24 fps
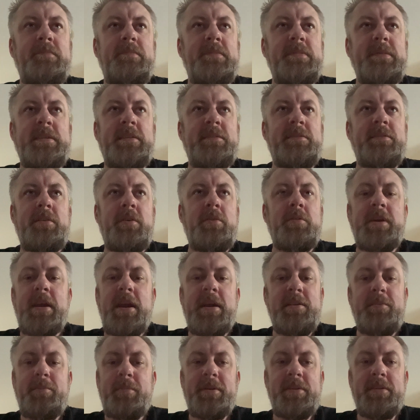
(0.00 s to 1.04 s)
There's no
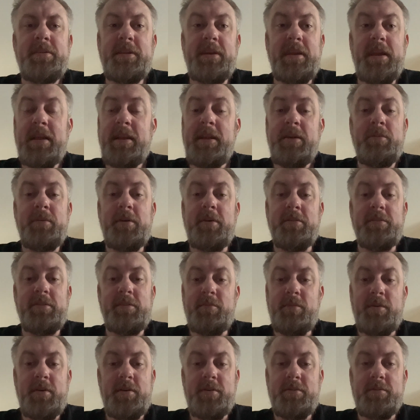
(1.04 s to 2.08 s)
accountability anywhere in the
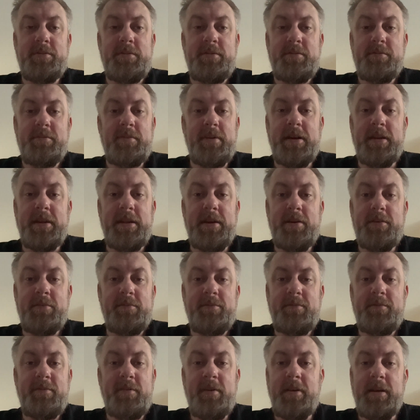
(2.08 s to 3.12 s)
world right now
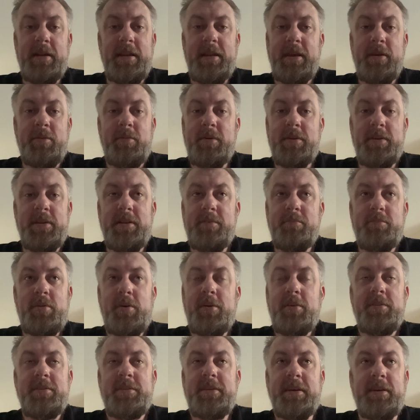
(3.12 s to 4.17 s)
for anyone in
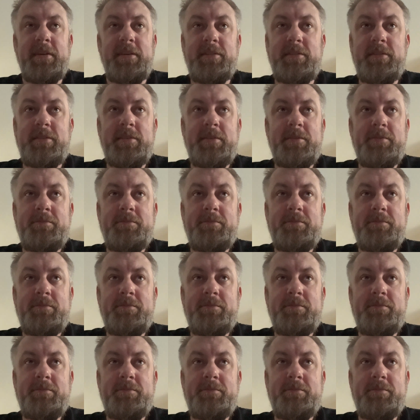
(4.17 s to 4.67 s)
politics.